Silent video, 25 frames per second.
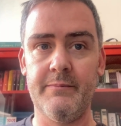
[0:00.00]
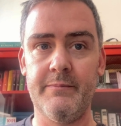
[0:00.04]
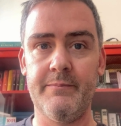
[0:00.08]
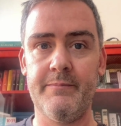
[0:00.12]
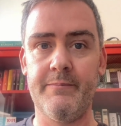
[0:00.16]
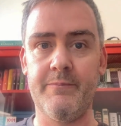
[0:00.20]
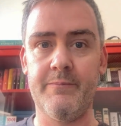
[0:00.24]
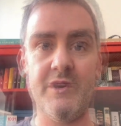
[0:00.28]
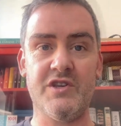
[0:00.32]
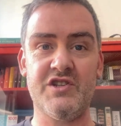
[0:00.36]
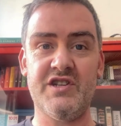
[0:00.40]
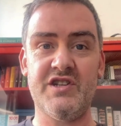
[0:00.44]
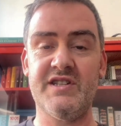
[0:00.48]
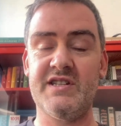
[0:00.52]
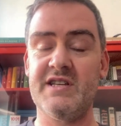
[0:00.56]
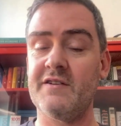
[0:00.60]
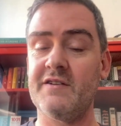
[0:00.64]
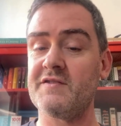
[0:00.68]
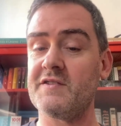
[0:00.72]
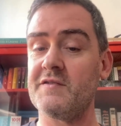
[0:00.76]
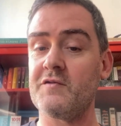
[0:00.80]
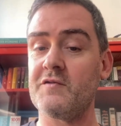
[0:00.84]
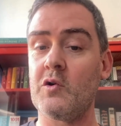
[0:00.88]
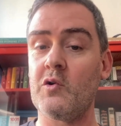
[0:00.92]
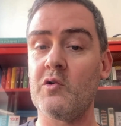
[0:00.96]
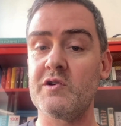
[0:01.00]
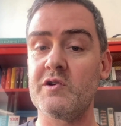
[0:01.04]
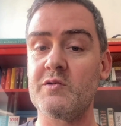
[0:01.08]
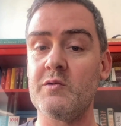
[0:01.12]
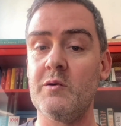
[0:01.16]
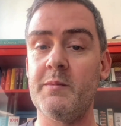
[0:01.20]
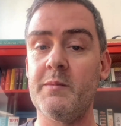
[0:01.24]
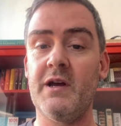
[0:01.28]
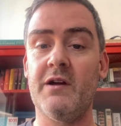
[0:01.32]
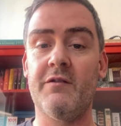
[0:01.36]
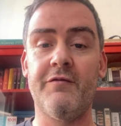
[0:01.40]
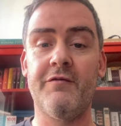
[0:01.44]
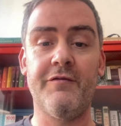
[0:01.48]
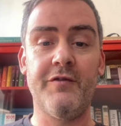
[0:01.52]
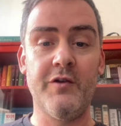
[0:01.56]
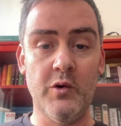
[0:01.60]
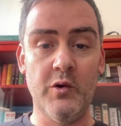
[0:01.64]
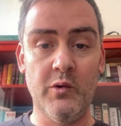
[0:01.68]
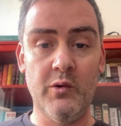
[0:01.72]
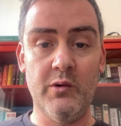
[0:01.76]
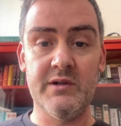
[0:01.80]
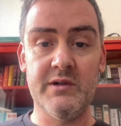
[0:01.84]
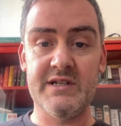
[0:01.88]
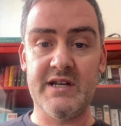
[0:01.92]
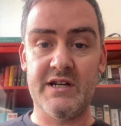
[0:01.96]
Question six, of course, will be on
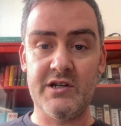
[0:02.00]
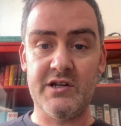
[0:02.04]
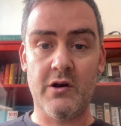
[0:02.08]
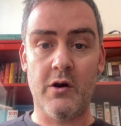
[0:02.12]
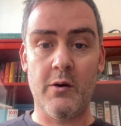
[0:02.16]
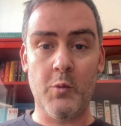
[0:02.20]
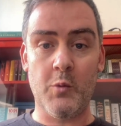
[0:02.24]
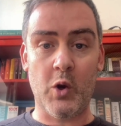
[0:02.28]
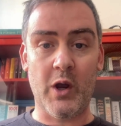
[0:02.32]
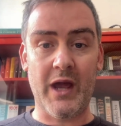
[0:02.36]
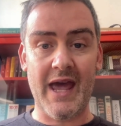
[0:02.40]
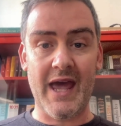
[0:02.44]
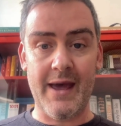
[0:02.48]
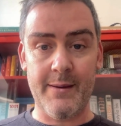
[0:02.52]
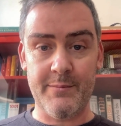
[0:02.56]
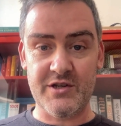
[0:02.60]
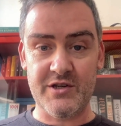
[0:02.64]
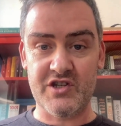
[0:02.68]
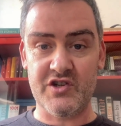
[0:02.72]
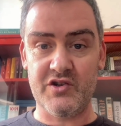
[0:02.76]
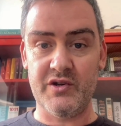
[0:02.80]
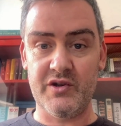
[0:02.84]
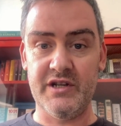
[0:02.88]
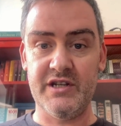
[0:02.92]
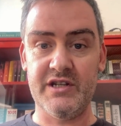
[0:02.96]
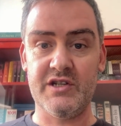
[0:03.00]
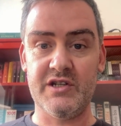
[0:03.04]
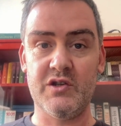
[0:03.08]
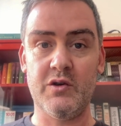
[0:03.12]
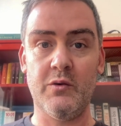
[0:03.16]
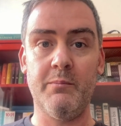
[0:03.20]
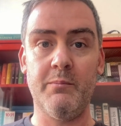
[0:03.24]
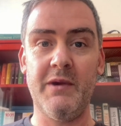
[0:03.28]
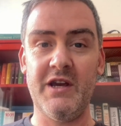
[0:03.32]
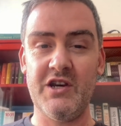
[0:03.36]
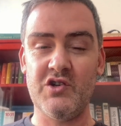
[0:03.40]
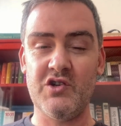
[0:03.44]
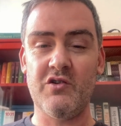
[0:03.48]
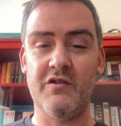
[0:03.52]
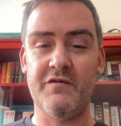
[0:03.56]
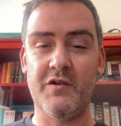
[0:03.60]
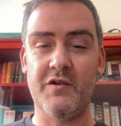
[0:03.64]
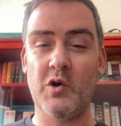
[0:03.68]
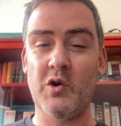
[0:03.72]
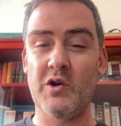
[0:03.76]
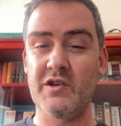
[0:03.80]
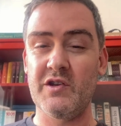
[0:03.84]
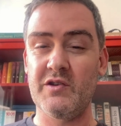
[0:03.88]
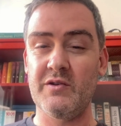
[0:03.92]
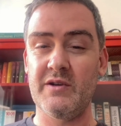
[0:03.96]
fuels and thermochemistry, so make sure if you're
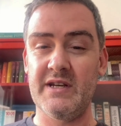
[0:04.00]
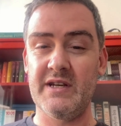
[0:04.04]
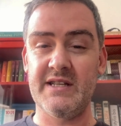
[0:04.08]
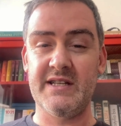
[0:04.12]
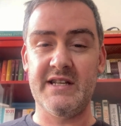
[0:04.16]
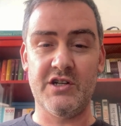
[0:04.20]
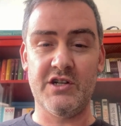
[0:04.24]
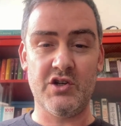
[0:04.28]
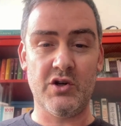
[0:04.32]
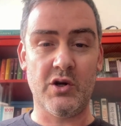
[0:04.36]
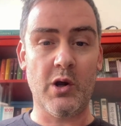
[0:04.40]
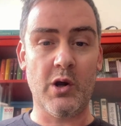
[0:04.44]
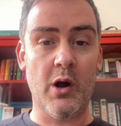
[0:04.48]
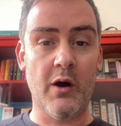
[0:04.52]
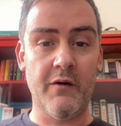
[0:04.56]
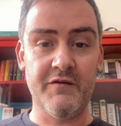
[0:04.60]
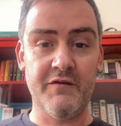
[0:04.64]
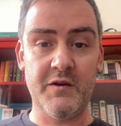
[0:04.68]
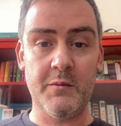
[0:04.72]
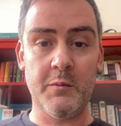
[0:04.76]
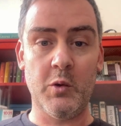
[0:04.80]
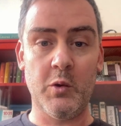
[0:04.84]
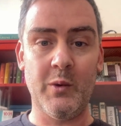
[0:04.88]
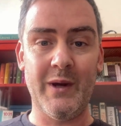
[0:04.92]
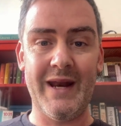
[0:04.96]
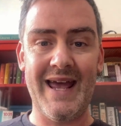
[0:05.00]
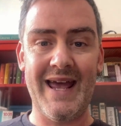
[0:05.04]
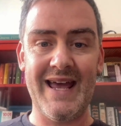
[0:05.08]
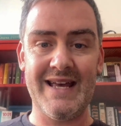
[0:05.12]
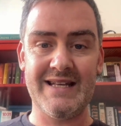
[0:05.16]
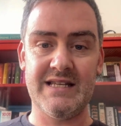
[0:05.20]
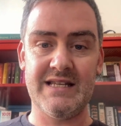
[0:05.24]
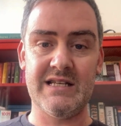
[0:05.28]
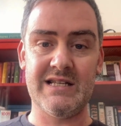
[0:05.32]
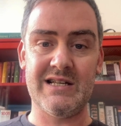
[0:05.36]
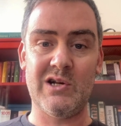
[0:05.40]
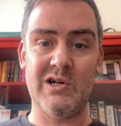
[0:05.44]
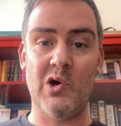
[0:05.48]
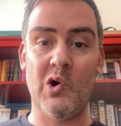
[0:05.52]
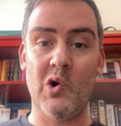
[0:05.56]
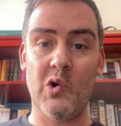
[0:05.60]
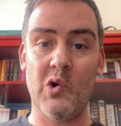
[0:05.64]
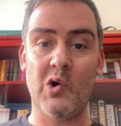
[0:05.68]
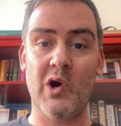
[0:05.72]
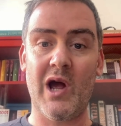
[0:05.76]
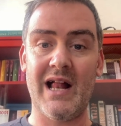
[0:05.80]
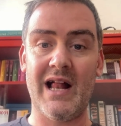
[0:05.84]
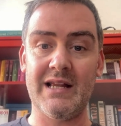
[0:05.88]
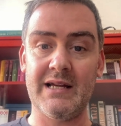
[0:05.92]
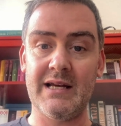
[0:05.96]
going to do this that you're comfortable with Hess's law
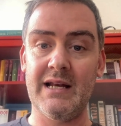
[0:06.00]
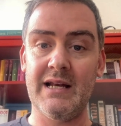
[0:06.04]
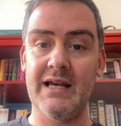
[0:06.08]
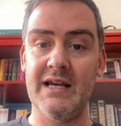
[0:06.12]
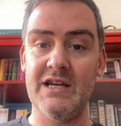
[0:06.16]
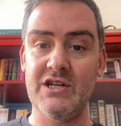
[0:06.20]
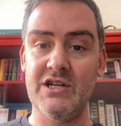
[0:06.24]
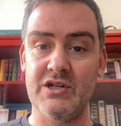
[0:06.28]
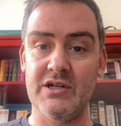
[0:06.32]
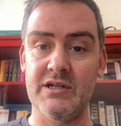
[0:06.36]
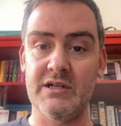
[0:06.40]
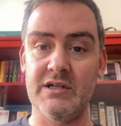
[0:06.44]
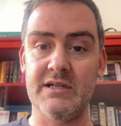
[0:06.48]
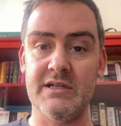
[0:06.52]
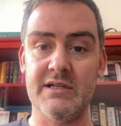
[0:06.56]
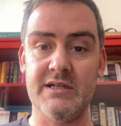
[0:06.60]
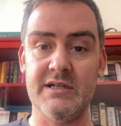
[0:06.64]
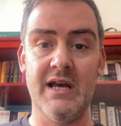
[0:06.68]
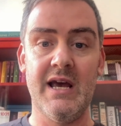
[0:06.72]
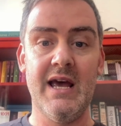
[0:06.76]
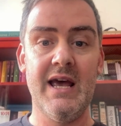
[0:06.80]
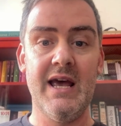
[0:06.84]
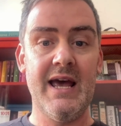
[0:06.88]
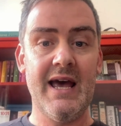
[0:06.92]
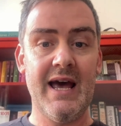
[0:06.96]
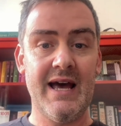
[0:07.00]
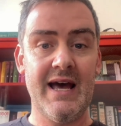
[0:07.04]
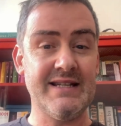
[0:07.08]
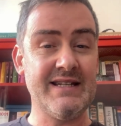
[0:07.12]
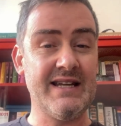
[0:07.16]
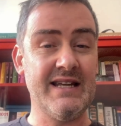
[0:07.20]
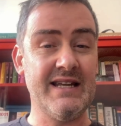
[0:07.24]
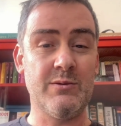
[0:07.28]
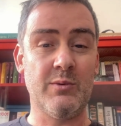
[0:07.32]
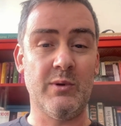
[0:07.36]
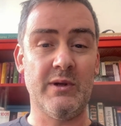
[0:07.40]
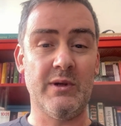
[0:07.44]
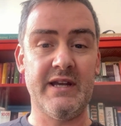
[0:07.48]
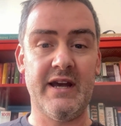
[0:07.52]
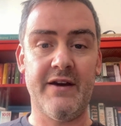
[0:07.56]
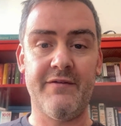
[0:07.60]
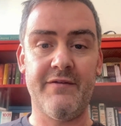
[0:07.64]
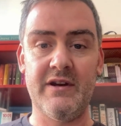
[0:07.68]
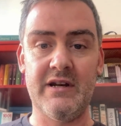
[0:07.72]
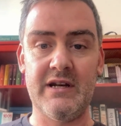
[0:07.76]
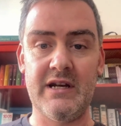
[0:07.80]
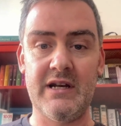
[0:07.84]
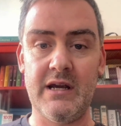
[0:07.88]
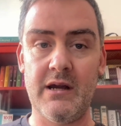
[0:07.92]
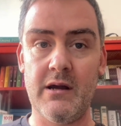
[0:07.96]
calculations, as these will
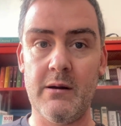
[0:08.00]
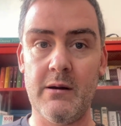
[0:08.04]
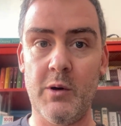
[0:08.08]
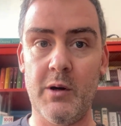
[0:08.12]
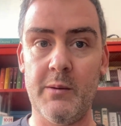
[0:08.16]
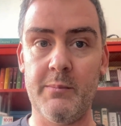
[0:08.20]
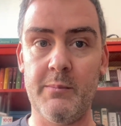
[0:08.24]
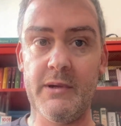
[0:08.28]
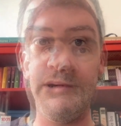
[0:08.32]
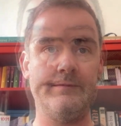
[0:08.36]
definitely come up.